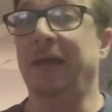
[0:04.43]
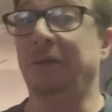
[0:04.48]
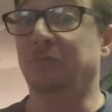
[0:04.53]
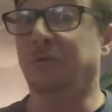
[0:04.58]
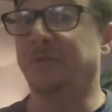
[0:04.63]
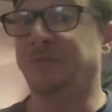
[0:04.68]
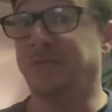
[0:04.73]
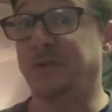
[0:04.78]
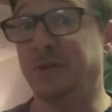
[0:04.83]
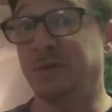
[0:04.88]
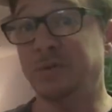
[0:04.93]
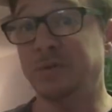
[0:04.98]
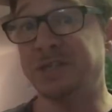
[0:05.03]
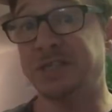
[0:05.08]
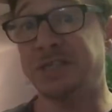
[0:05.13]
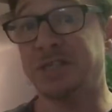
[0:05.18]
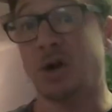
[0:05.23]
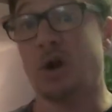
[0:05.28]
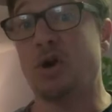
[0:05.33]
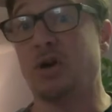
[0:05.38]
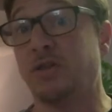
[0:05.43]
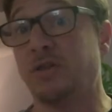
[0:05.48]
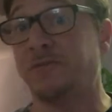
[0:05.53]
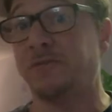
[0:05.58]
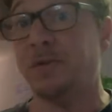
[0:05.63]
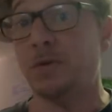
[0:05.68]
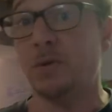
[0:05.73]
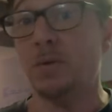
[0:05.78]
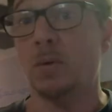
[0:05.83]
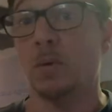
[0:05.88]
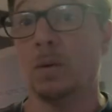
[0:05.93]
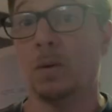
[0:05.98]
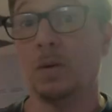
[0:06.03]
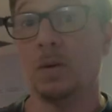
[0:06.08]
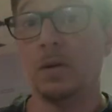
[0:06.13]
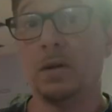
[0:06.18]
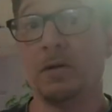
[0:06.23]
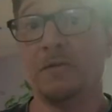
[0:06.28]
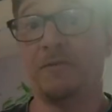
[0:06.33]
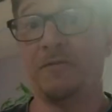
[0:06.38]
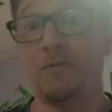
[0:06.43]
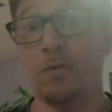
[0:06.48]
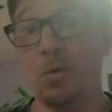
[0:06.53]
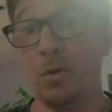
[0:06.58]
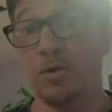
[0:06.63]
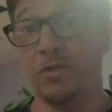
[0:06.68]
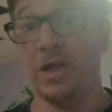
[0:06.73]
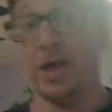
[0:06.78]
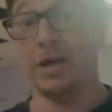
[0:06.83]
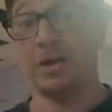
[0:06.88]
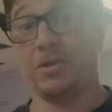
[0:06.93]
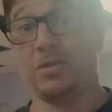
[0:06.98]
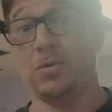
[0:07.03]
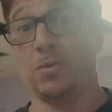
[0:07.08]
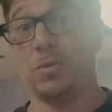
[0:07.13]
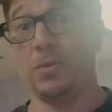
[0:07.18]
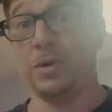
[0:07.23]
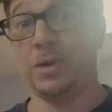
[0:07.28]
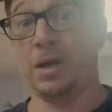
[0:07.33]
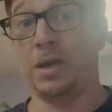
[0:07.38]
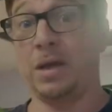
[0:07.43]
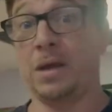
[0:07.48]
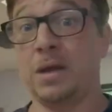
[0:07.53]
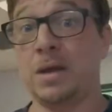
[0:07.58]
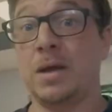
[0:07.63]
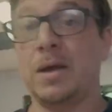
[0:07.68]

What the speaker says: and reviews are the fuel for that authority.